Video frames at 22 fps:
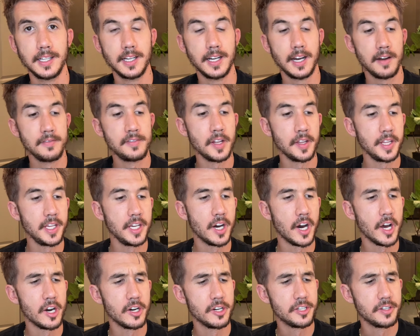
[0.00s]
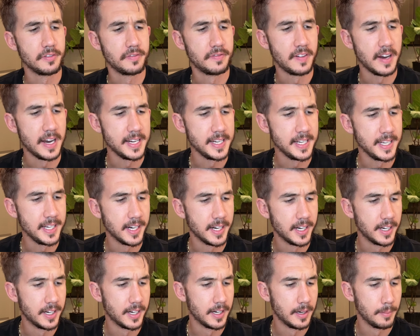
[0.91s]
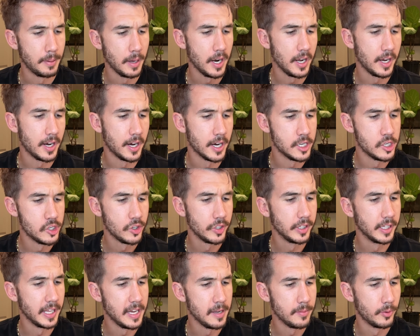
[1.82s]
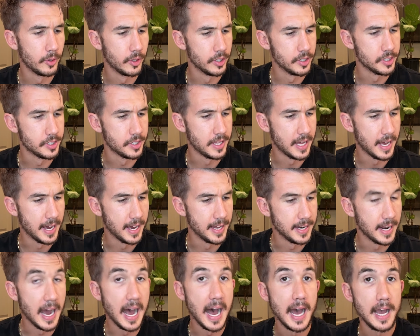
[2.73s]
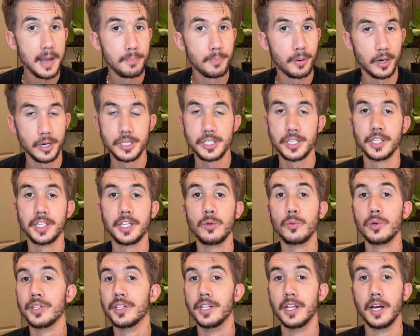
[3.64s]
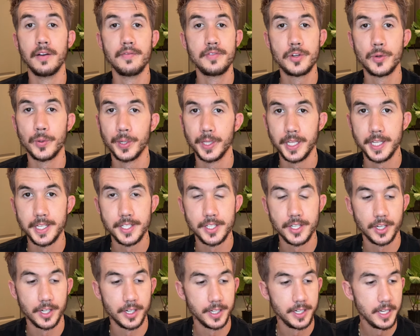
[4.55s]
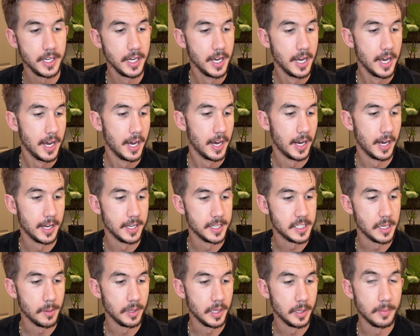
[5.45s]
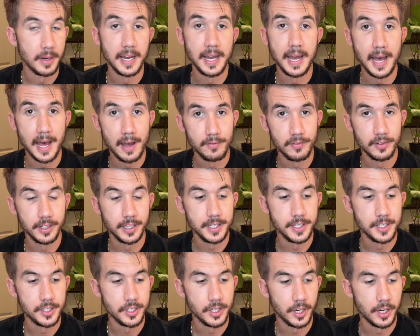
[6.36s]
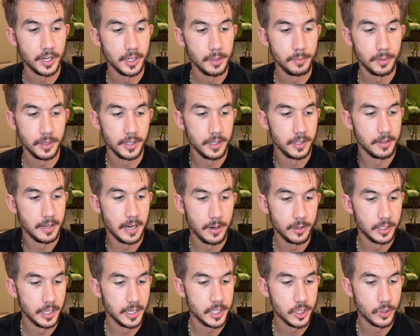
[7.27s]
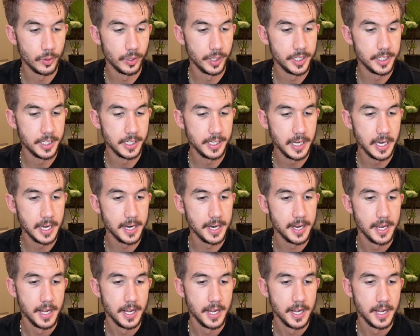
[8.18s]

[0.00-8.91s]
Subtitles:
I've done the honors of finding about 100 labels that I personally would love to release on. Some of them I have released on, but I would like to release again.